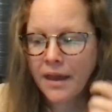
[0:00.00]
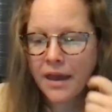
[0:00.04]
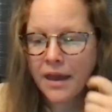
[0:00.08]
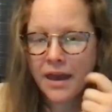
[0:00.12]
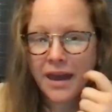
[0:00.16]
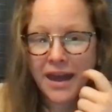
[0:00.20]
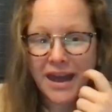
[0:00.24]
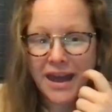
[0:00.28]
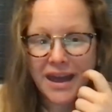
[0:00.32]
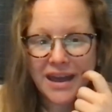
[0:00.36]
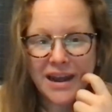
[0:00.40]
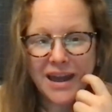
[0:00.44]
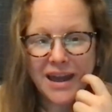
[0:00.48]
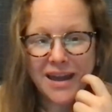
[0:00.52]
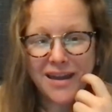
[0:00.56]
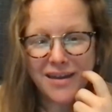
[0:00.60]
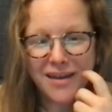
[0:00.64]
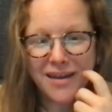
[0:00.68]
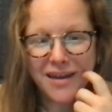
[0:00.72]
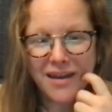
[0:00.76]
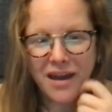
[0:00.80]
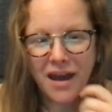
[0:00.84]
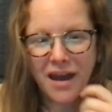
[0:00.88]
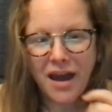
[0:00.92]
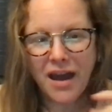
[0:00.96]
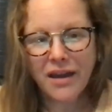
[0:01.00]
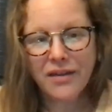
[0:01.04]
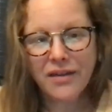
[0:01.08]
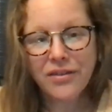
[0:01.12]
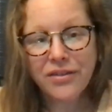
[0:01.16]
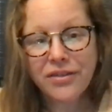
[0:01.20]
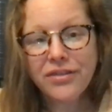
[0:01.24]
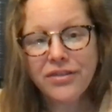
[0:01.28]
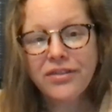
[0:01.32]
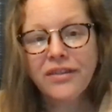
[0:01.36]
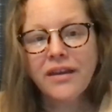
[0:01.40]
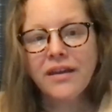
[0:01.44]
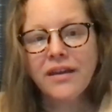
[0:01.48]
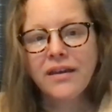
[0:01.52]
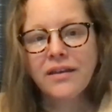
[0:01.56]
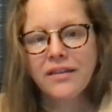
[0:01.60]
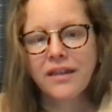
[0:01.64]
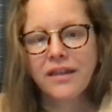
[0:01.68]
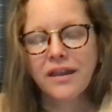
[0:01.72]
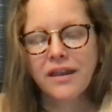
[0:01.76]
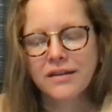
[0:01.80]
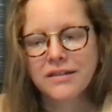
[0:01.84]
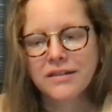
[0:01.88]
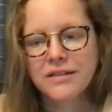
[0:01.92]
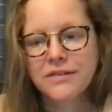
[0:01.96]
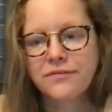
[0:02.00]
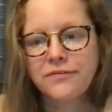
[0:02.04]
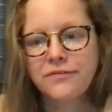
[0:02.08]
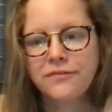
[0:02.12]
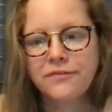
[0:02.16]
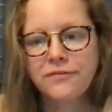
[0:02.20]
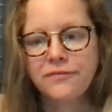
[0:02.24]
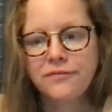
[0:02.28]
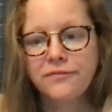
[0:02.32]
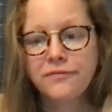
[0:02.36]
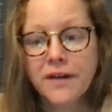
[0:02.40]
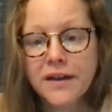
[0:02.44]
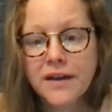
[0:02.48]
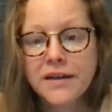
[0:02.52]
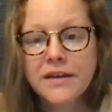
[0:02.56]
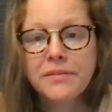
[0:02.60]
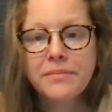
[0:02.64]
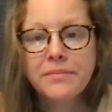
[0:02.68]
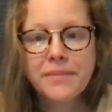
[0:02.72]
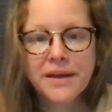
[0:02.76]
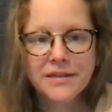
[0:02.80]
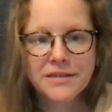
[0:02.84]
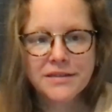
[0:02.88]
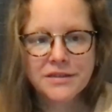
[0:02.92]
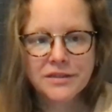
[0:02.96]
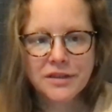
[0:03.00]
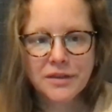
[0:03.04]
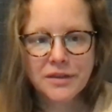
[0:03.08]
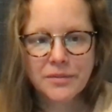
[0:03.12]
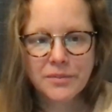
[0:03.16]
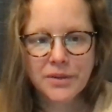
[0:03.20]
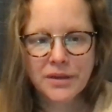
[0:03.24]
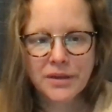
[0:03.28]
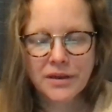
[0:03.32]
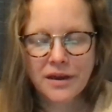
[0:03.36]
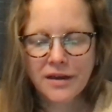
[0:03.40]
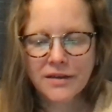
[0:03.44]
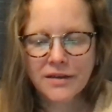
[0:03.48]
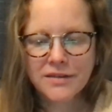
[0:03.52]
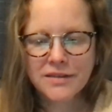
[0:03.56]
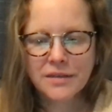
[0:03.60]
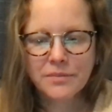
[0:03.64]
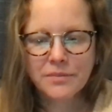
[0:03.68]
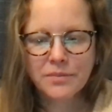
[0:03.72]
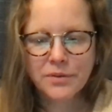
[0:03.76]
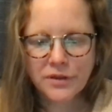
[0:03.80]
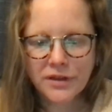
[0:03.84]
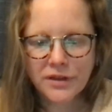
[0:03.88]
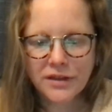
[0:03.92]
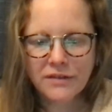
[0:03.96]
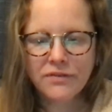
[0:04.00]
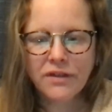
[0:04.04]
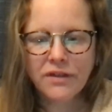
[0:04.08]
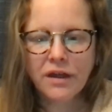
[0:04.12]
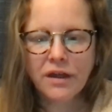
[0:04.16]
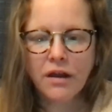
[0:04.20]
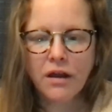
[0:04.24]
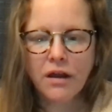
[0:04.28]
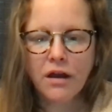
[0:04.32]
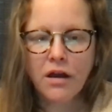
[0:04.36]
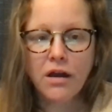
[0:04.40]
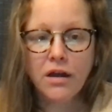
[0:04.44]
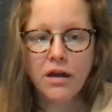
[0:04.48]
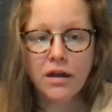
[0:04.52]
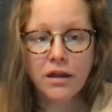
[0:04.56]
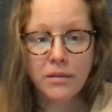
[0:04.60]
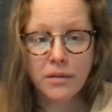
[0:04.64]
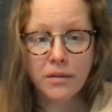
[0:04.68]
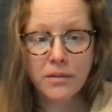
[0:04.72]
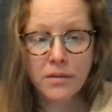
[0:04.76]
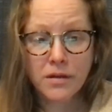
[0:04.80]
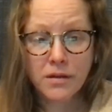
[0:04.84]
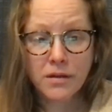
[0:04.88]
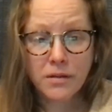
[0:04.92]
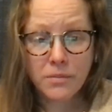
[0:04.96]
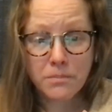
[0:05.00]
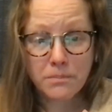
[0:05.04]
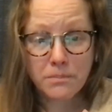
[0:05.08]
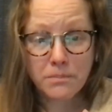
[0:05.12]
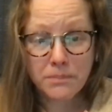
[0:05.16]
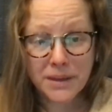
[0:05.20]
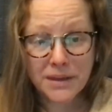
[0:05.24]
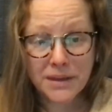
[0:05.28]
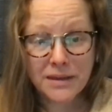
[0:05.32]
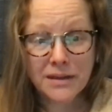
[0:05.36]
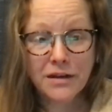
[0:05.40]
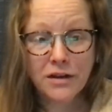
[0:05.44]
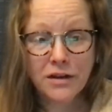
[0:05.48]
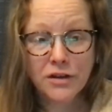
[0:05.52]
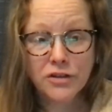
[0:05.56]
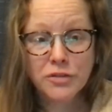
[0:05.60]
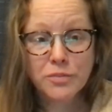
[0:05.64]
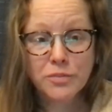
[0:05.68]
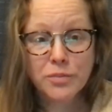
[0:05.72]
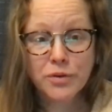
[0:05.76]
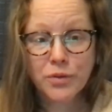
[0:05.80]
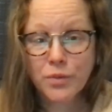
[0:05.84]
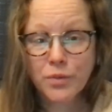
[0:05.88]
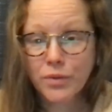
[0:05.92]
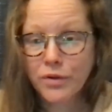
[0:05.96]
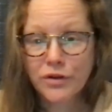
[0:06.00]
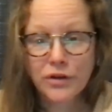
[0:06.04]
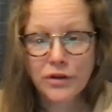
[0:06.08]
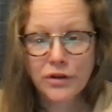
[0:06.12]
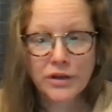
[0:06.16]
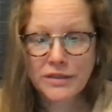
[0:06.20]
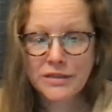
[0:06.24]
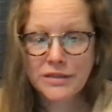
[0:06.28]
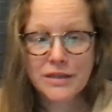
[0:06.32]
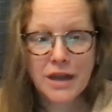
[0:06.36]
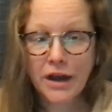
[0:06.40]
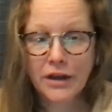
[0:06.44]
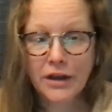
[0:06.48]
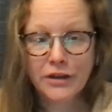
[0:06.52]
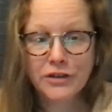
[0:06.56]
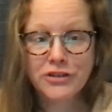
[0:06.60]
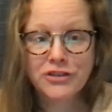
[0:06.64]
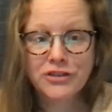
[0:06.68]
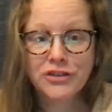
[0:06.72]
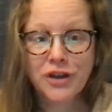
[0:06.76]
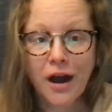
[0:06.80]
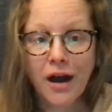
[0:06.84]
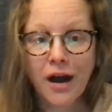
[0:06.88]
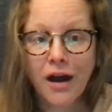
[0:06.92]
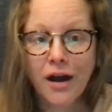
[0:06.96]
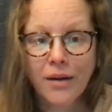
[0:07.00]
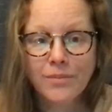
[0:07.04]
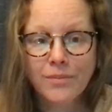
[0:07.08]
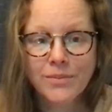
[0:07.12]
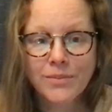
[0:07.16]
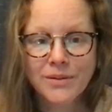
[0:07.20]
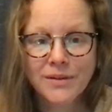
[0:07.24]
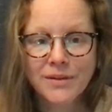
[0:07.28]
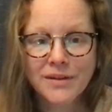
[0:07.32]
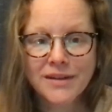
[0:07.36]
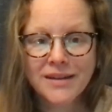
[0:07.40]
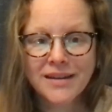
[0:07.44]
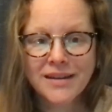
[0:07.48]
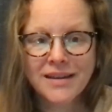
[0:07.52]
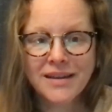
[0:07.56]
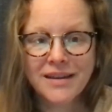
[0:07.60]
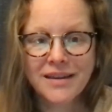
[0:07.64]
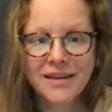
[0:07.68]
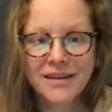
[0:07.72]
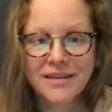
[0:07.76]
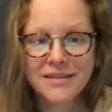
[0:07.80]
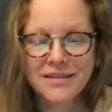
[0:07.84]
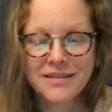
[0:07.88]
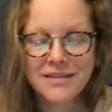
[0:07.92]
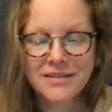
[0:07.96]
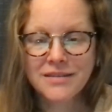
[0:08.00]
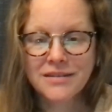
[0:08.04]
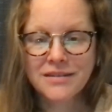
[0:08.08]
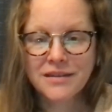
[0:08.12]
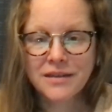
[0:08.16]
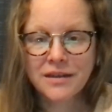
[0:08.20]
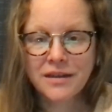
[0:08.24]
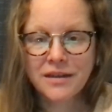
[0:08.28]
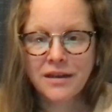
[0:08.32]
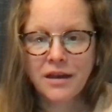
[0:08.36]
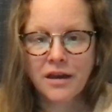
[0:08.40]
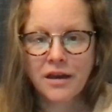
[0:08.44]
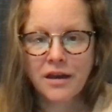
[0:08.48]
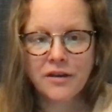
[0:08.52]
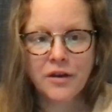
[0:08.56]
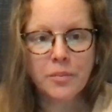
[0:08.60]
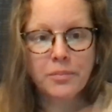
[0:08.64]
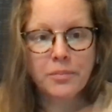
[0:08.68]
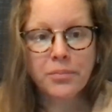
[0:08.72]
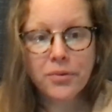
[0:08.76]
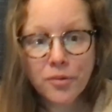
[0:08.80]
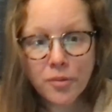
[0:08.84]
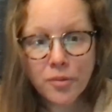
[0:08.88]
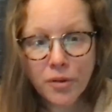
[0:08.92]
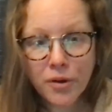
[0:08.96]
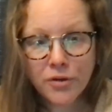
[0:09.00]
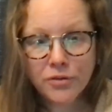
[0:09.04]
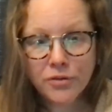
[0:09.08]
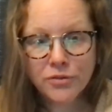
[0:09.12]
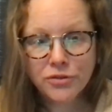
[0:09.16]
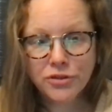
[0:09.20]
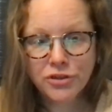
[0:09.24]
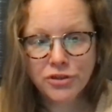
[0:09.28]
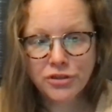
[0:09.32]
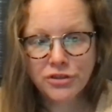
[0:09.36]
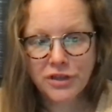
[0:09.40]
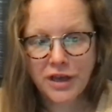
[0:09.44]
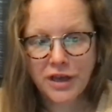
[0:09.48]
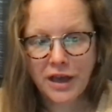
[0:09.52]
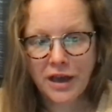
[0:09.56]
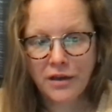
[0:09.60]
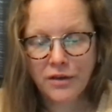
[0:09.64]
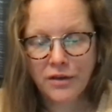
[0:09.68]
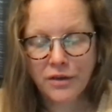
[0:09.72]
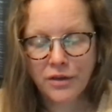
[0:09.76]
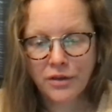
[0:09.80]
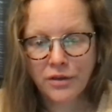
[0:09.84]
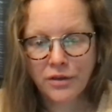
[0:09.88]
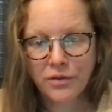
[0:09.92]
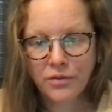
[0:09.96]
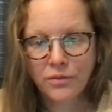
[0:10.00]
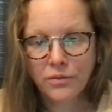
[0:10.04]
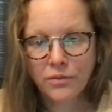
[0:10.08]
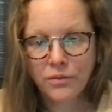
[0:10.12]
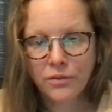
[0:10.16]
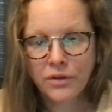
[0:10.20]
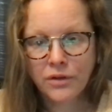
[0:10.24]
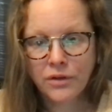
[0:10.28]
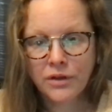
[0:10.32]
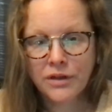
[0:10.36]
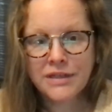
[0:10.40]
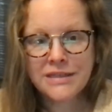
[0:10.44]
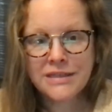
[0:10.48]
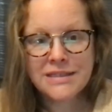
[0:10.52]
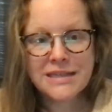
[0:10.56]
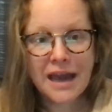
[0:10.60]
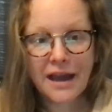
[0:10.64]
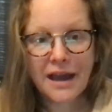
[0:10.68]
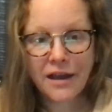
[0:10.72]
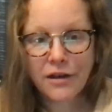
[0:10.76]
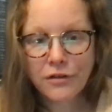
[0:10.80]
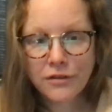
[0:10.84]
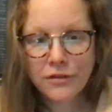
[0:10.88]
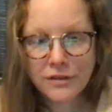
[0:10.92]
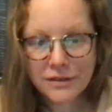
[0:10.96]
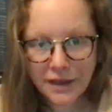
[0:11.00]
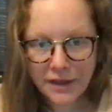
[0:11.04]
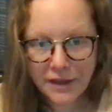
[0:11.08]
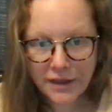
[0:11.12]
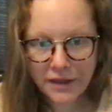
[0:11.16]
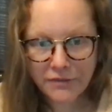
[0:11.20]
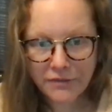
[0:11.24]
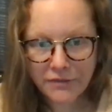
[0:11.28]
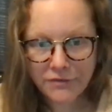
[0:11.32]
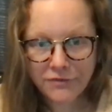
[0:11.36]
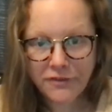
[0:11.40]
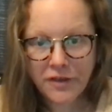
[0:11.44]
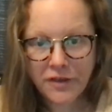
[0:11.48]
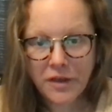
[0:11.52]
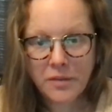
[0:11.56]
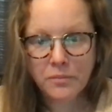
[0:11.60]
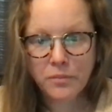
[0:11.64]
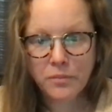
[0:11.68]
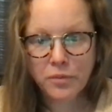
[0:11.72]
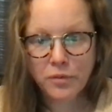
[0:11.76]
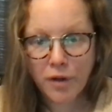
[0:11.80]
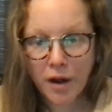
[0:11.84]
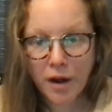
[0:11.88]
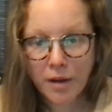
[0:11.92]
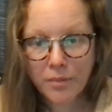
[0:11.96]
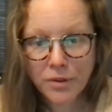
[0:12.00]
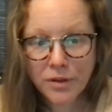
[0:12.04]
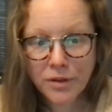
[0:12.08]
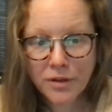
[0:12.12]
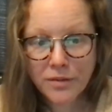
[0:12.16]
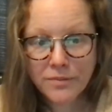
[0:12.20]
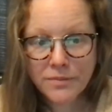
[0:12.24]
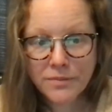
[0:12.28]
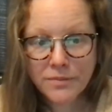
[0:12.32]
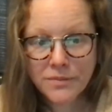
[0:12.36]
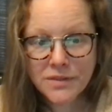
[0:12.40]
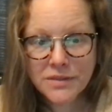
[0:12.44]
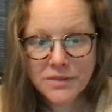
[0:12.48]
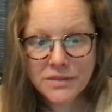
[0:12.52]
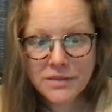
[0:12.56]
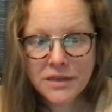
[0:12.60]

And I think that it's fundamentally because I believe that being an entrepreneur is not a job. It's an approach to how you tackle life and problems.